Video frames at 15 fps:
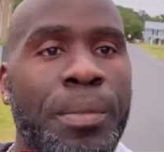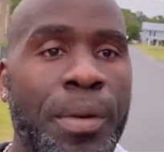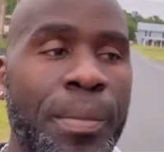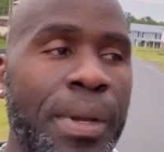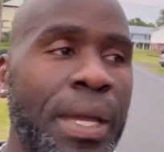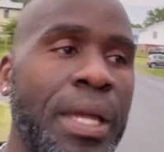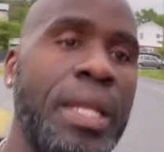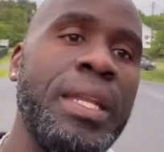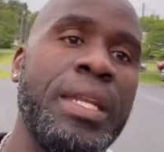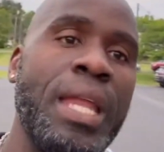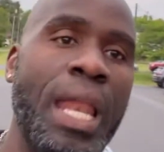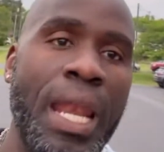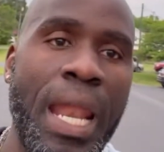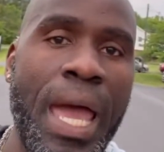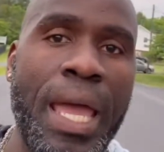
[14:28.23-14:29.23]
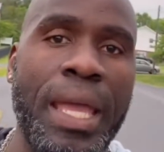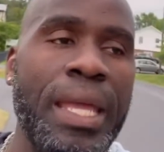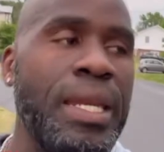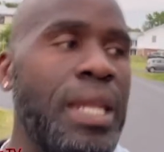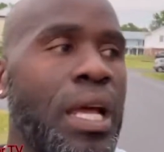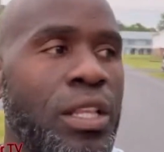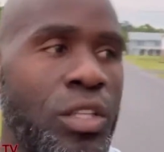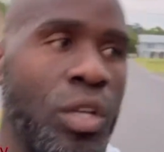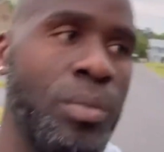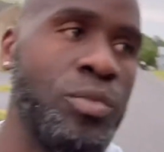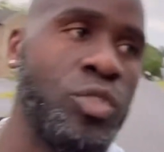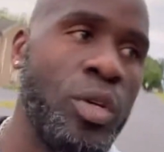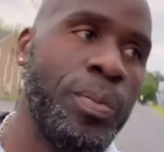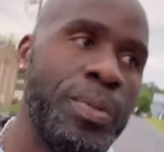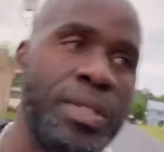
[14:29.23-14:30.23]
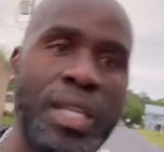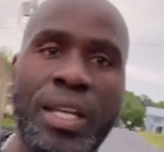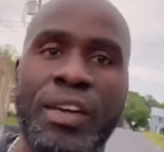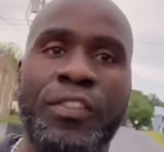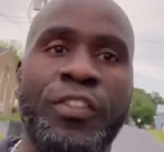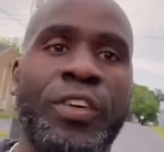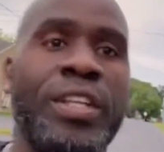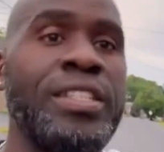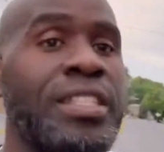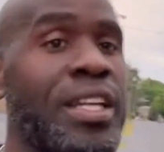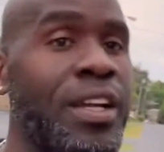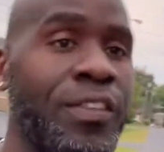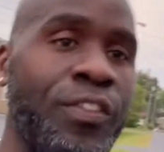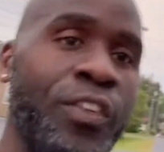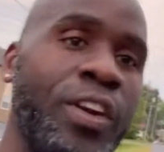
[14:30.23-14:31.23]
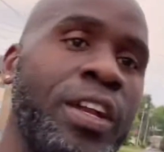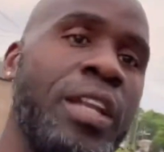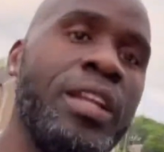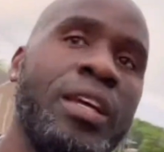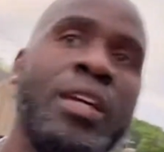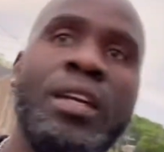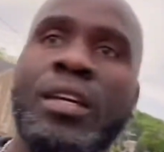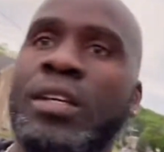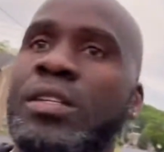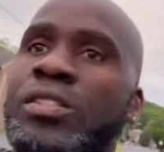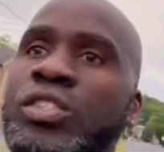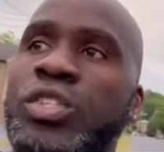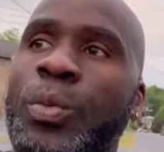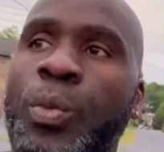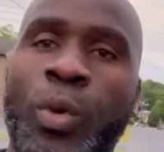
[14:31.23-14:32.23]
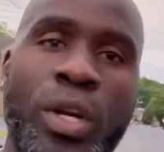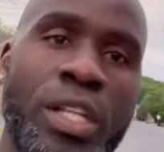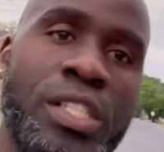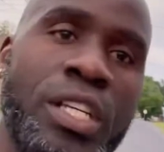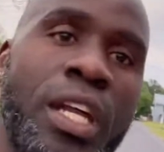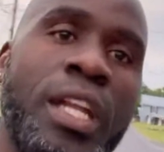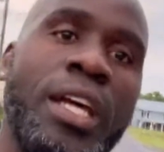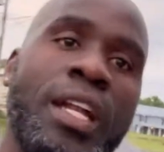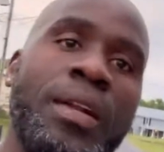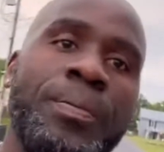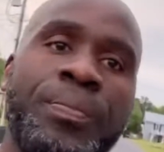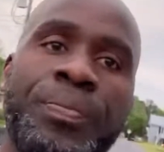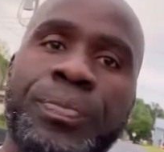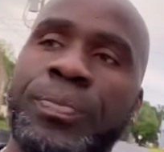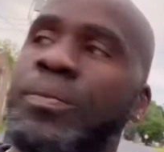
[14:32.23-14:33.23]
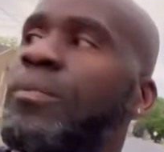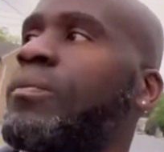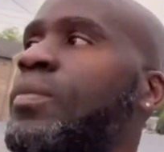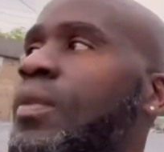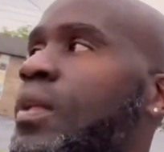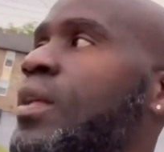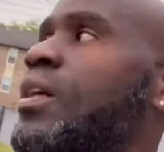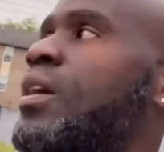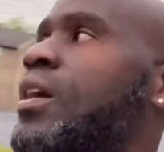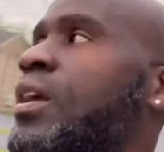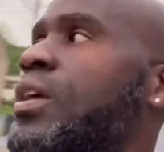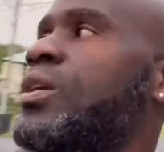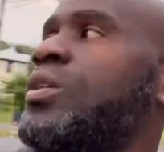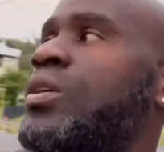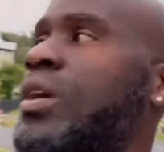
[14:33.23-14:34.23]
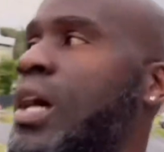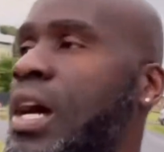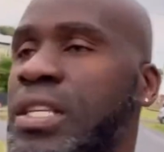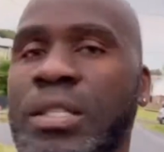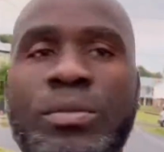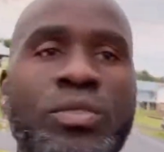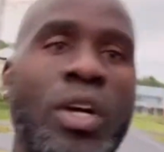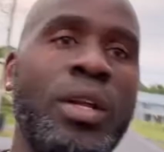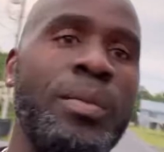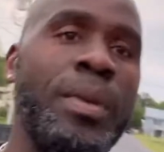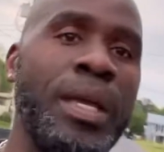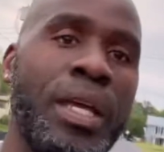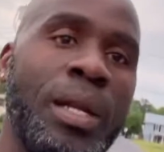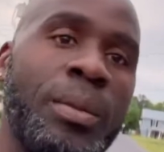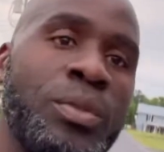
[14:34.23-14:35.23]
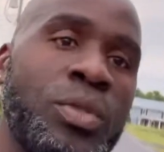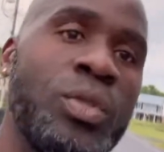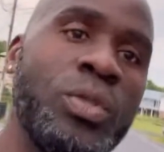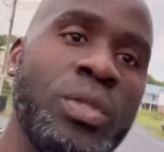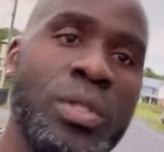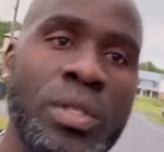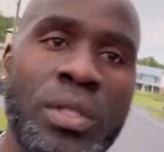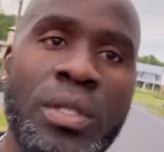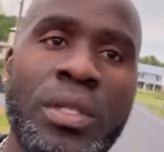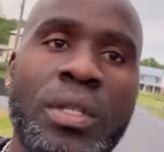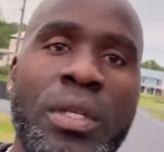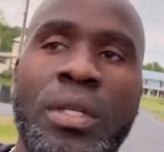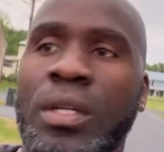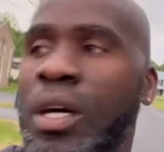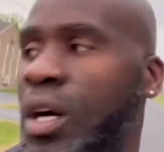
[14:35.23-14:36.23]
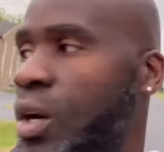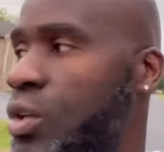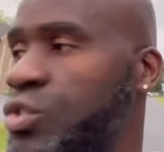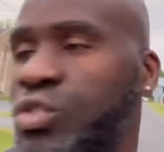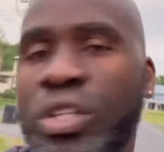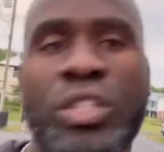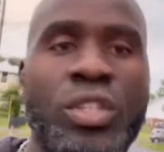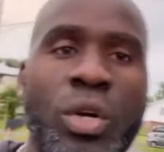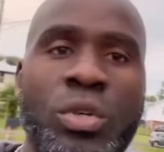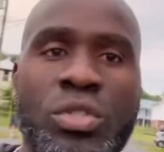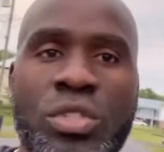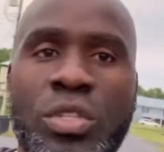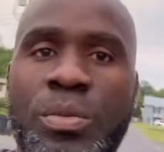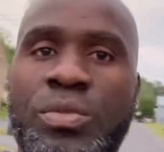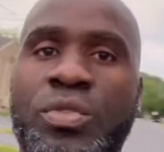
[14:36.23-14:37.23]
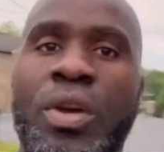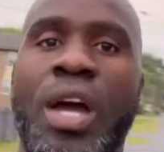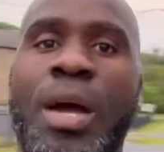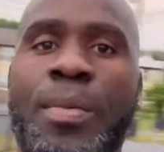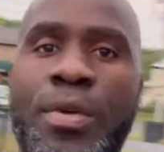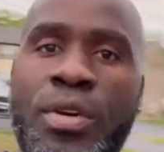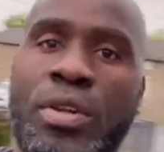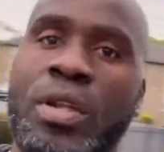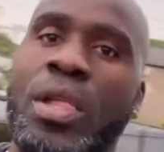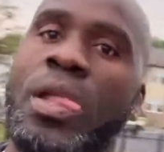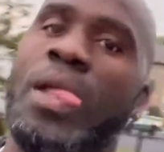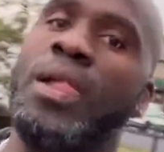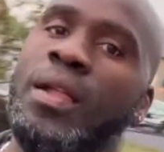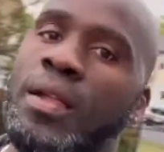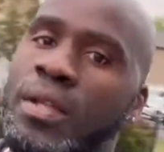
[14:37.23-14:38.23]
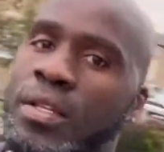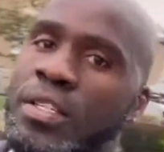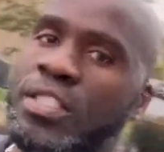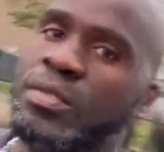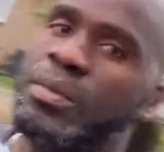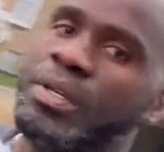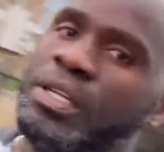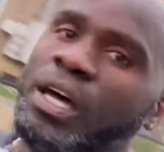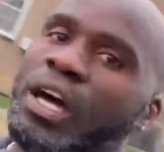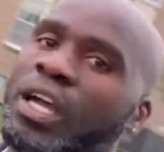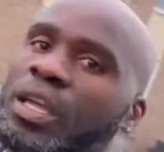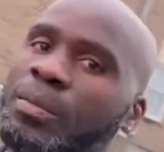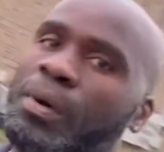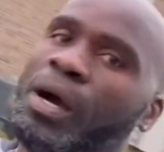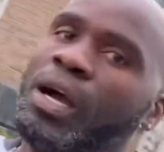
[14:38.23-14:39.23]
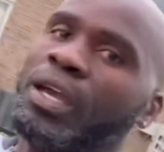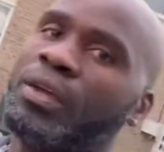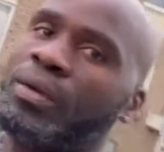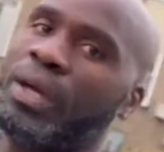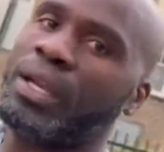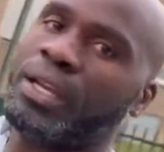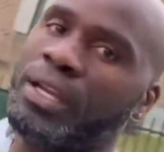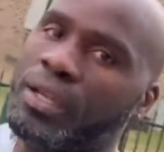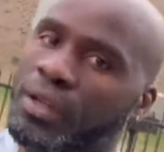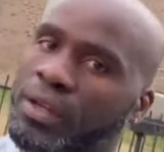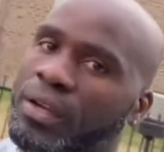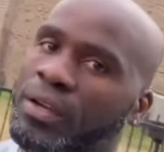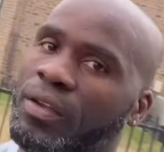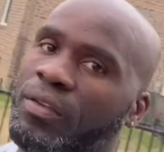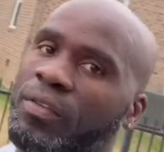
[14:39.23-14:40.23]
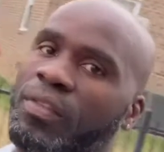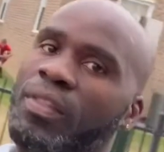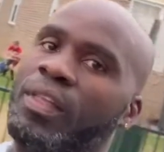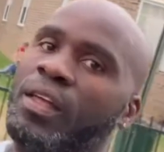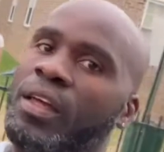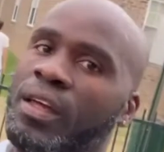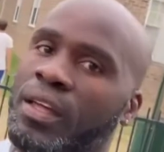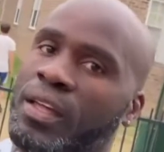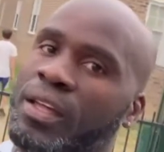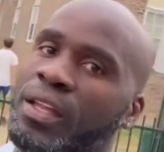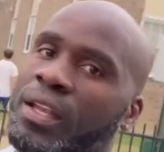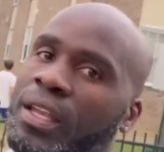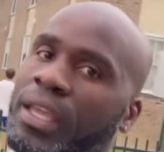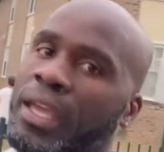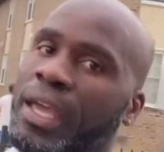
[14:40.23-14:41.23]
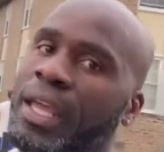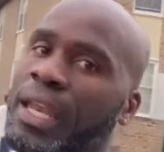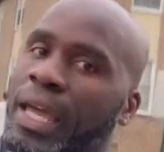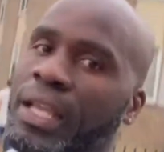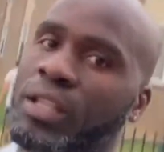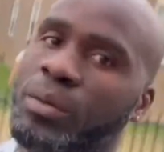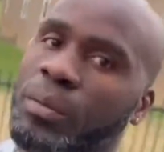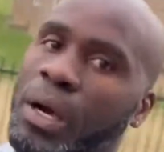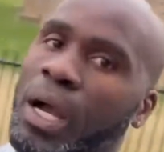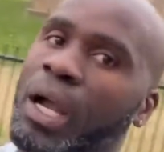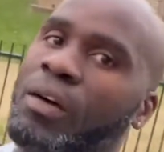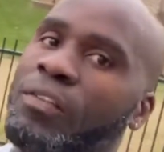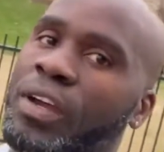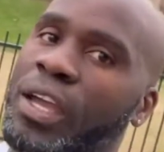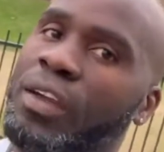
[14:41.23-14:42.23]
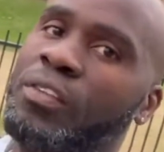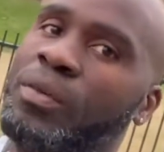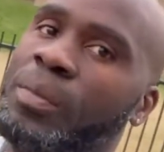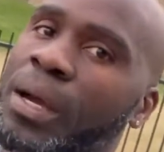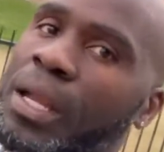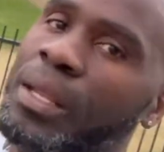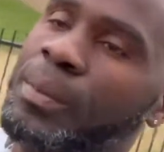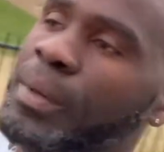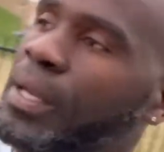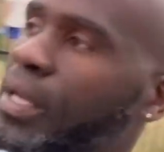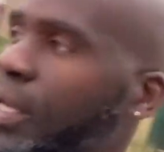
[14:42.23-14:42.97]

man, hit that like, hit that thumbs up, tell a friend, tell a friend support the channel you know guys i'm trying to make it up to 100,000 subscriber my dog you barking right there yeah he likes to bark over everybody man